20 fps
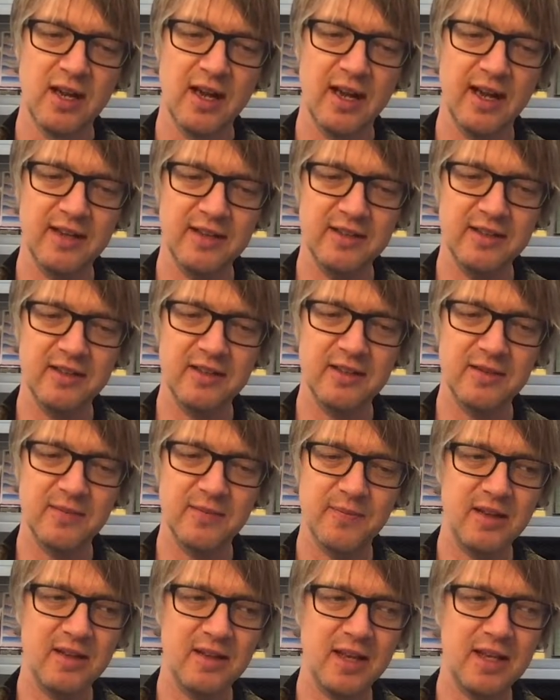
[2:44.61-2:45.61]
And
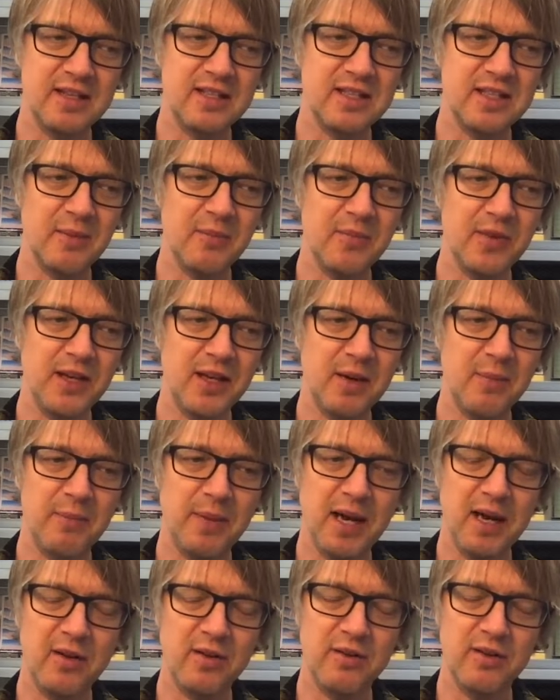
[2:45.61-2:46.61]
there's something
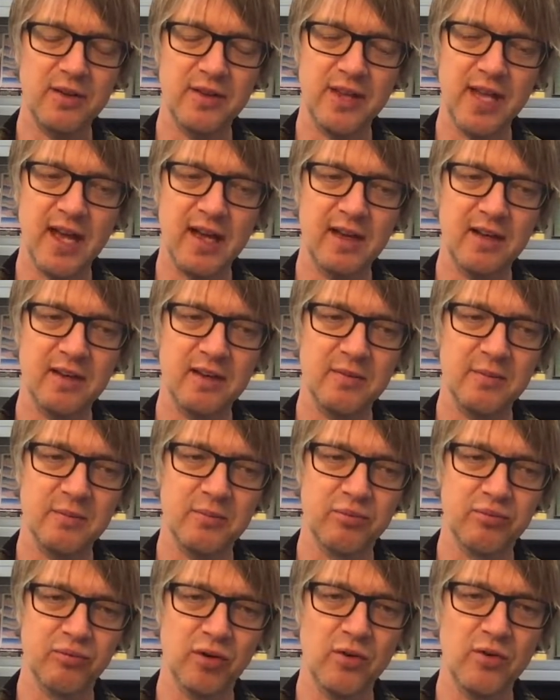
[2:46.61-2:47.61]
about that
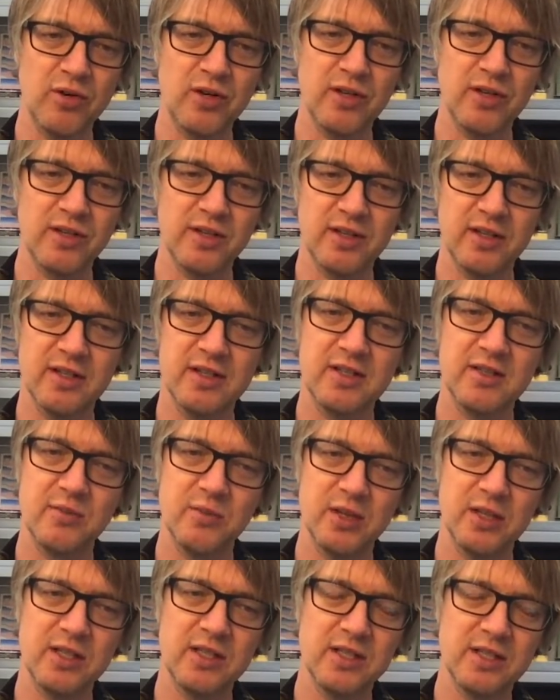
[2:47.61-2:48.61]
brokenness
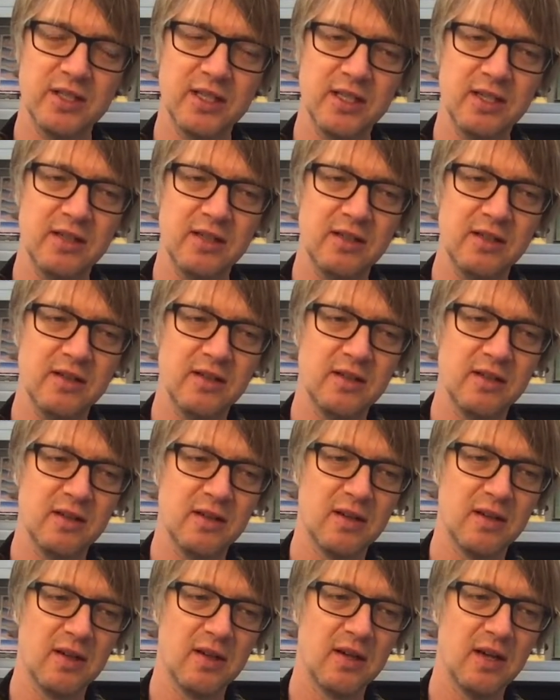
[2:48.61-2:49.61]
which is in
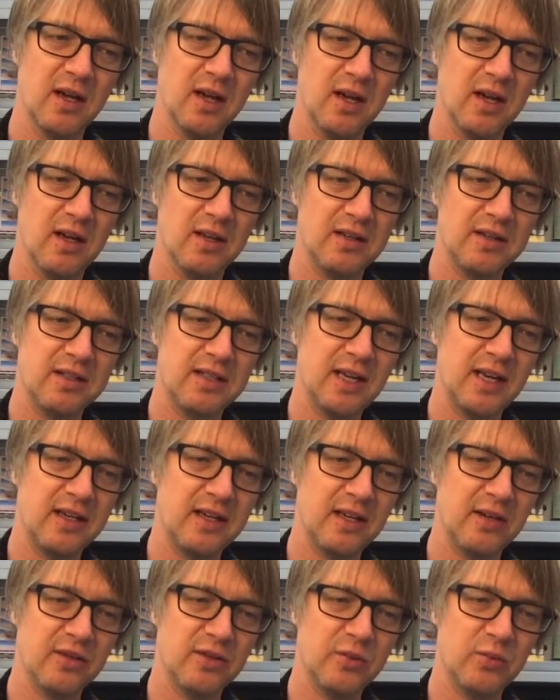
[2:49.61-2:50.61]

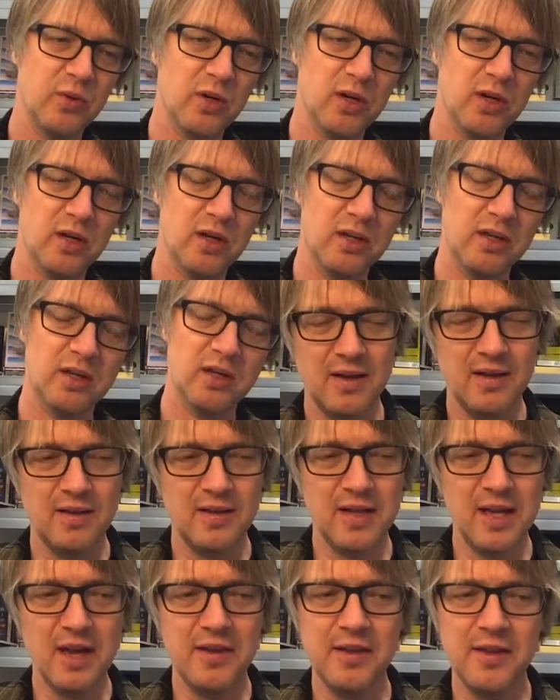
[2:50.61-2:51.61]
Danielle's work.
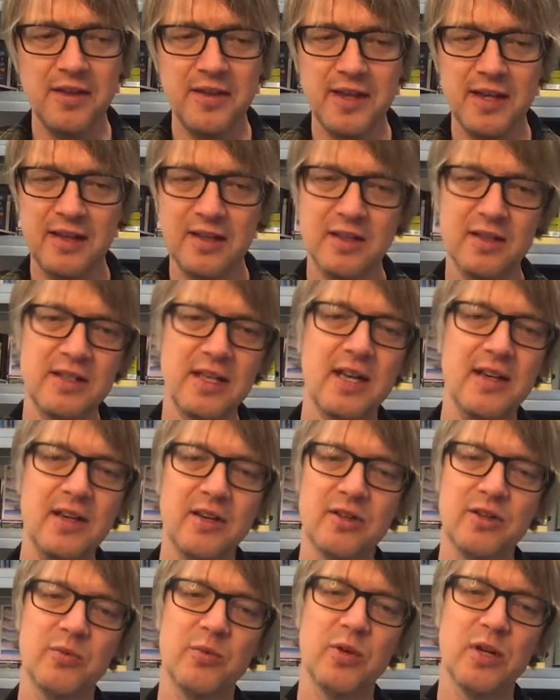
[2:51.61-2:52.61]
The other thing that
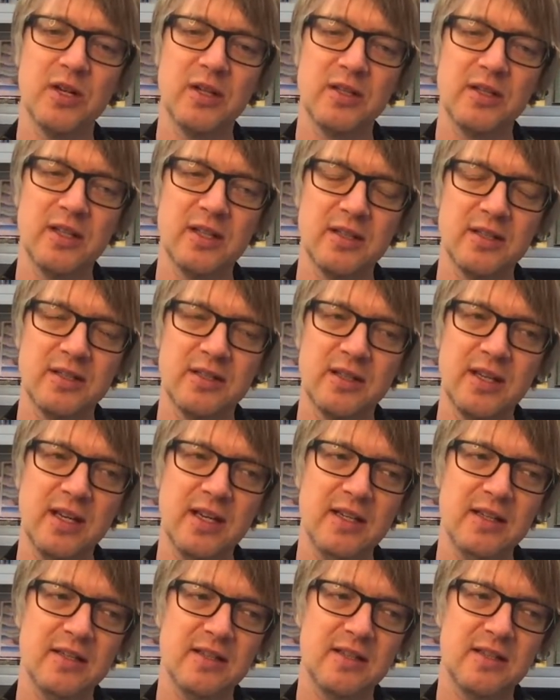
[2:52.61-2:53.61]
Danielle's work does
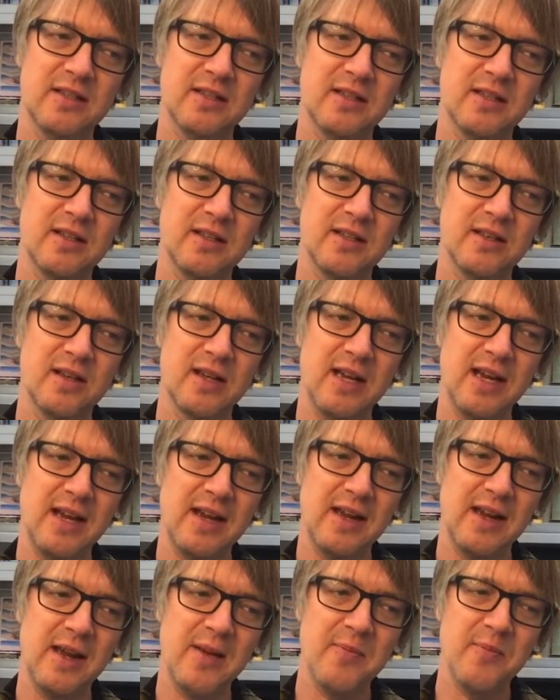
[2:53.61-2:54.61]
is it
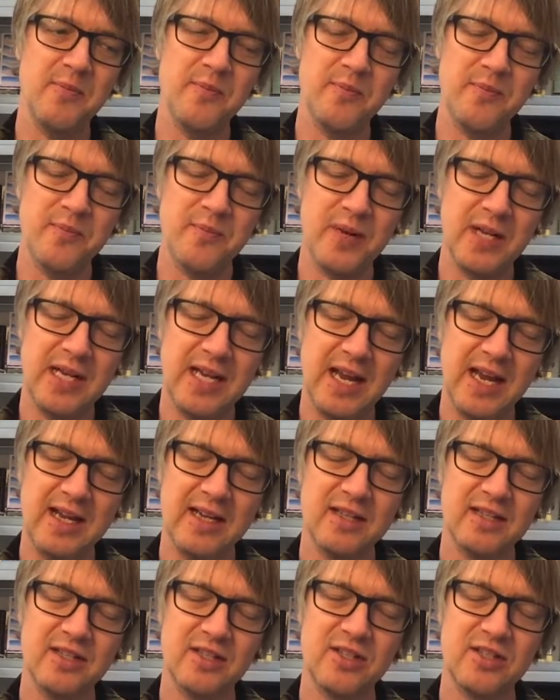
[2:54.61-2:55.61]

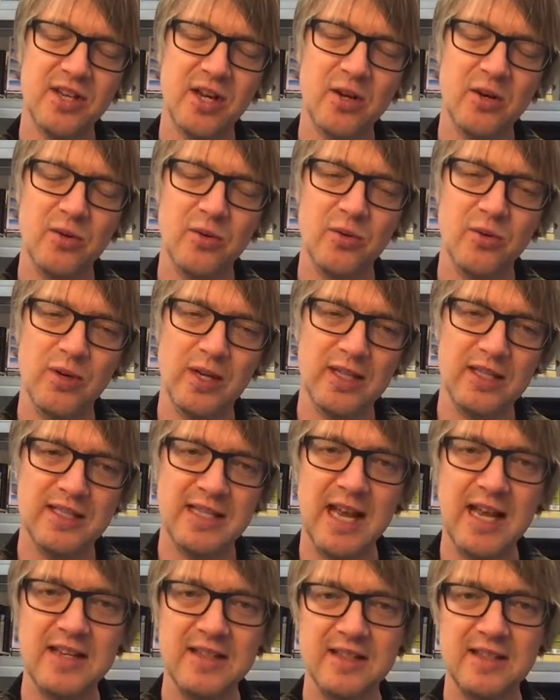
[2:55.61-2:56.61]
implicates so
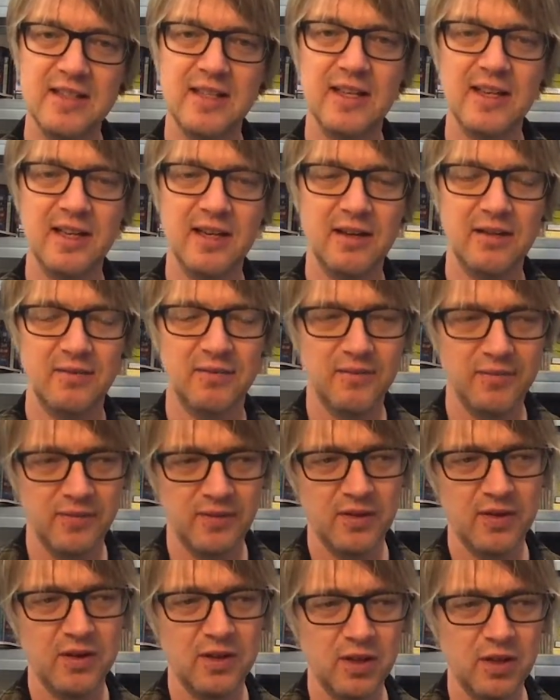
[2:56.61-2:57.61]
intensely
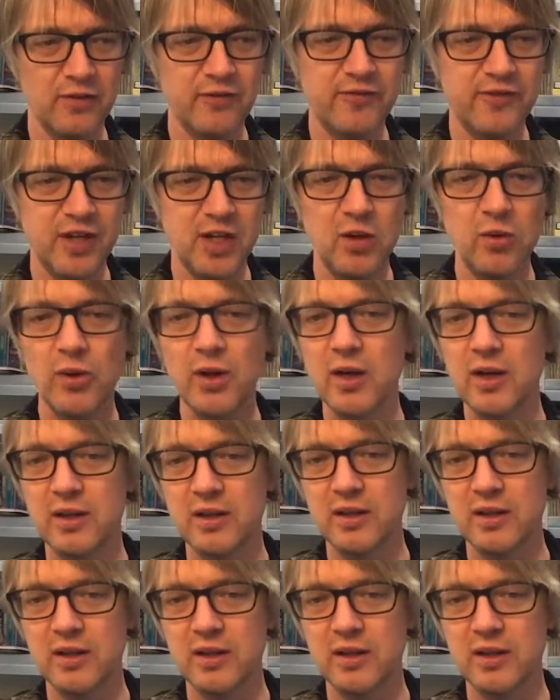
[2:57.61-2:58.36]
the viewer.